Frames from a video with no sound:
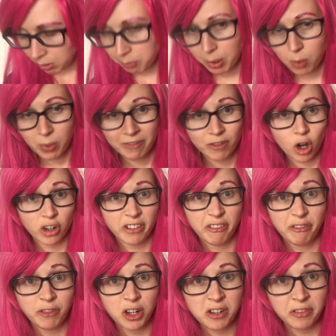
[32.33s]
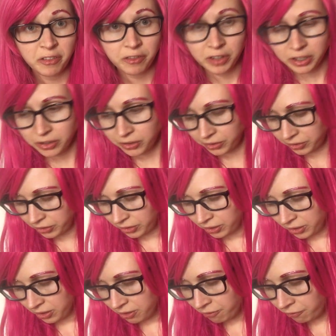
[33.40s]
But we've got a fun-filled
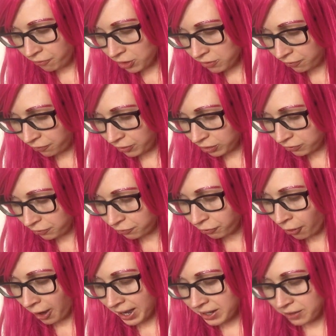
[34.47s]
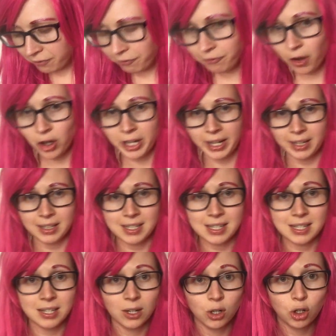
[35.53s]
Friday
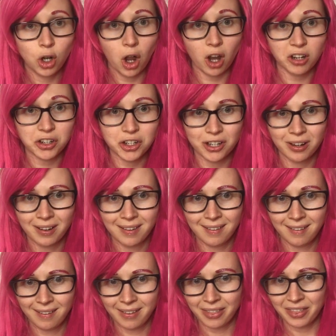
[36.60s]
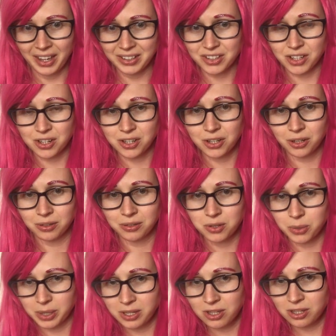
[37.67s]
phonics. Gosh, that's a tongue
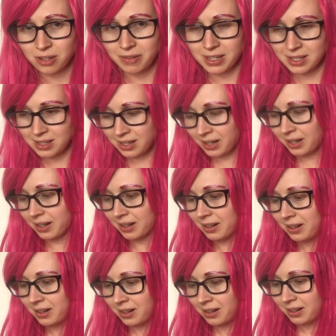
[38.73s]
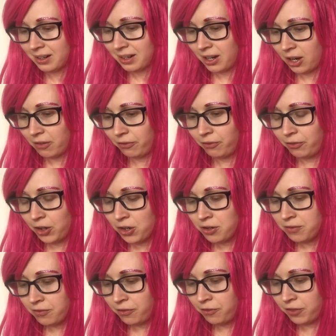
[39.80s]
twister, isn't it? A
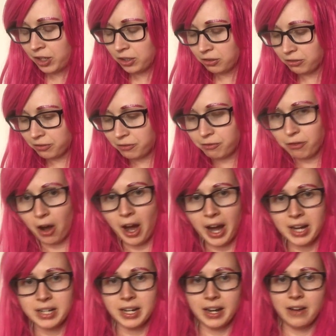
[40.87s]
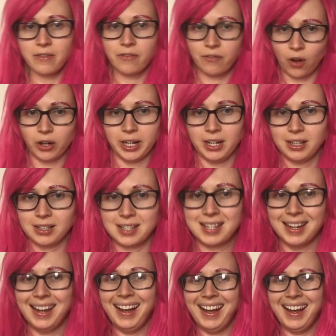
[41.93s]
fun-filled Friday phonics.